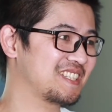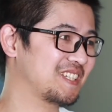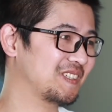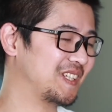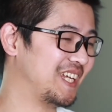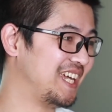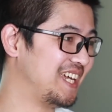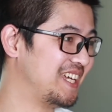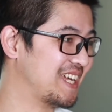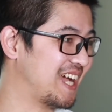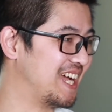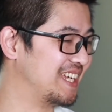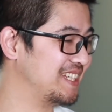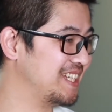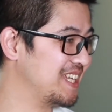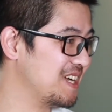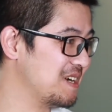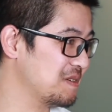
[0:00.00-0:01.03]
Today,
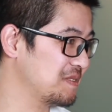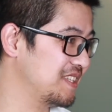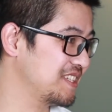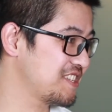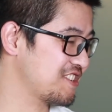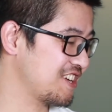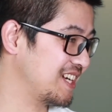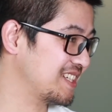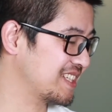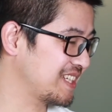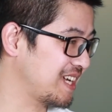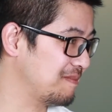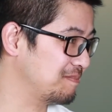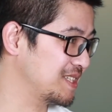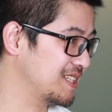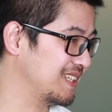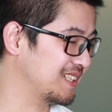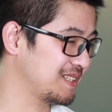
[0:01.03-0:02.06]
I know the giant
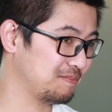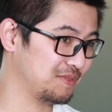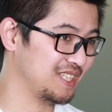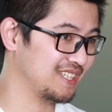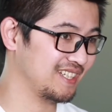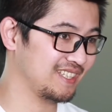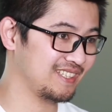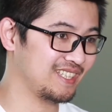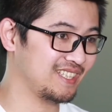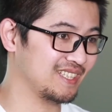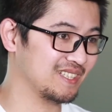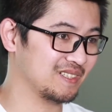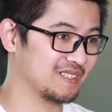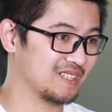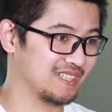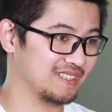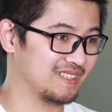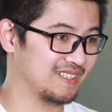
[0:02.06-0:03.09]
company like BAT,
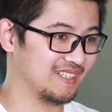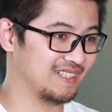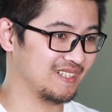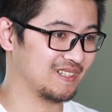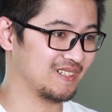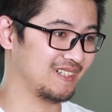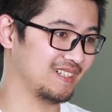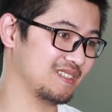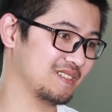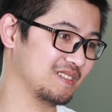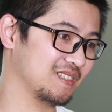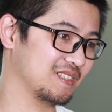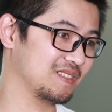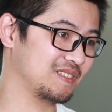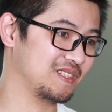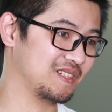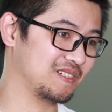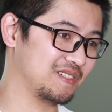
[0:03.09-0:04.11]
okay, they are
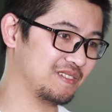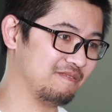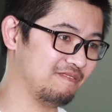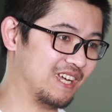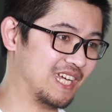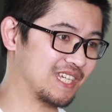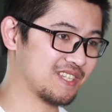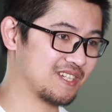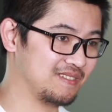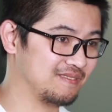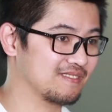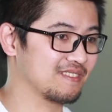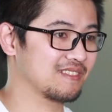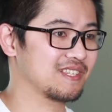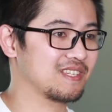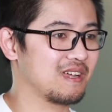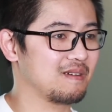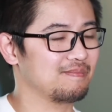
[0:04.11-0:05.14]
investing
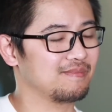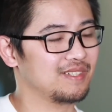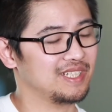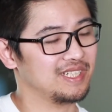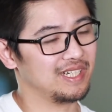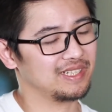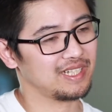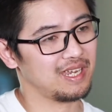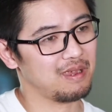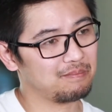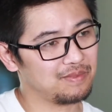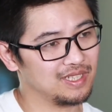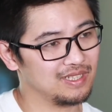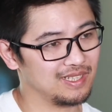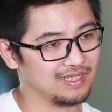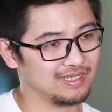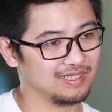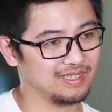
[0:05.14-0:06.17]
in some AI
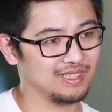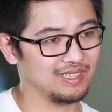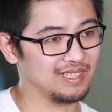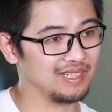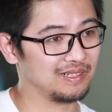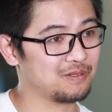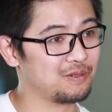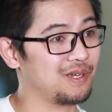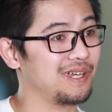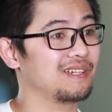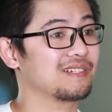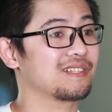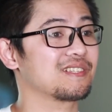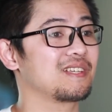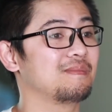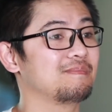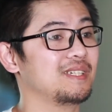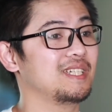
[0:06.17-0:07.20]
company and they acquired
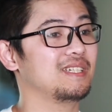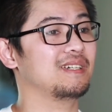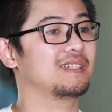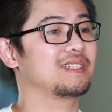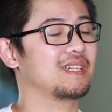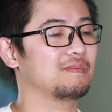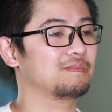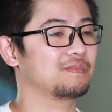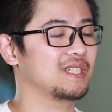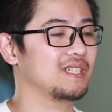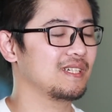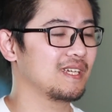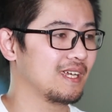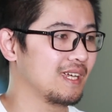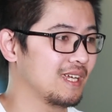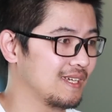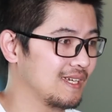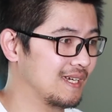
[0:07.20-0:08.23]
some AI company.
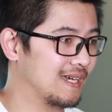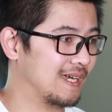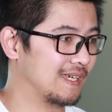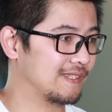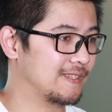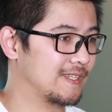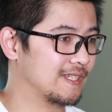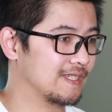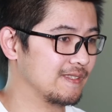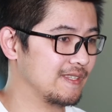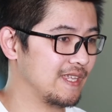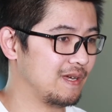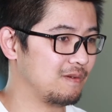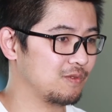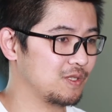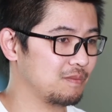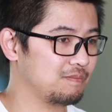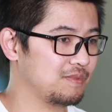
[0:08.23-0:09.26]
I think
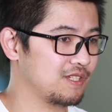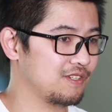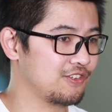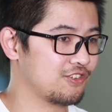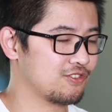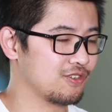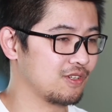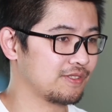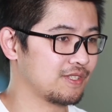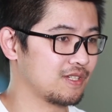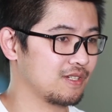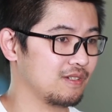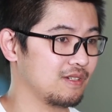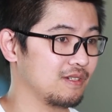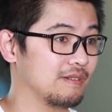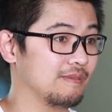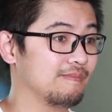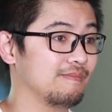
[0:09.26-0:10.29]
that will be the
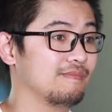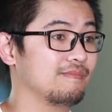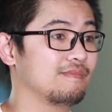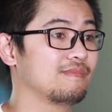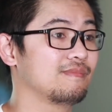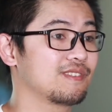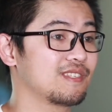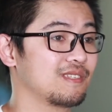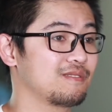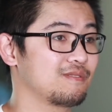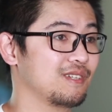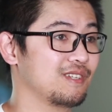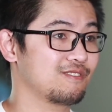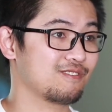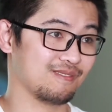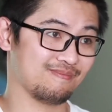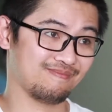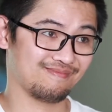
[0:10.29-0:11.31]
short-term
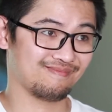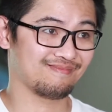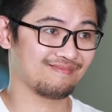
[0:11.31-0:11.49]
situation.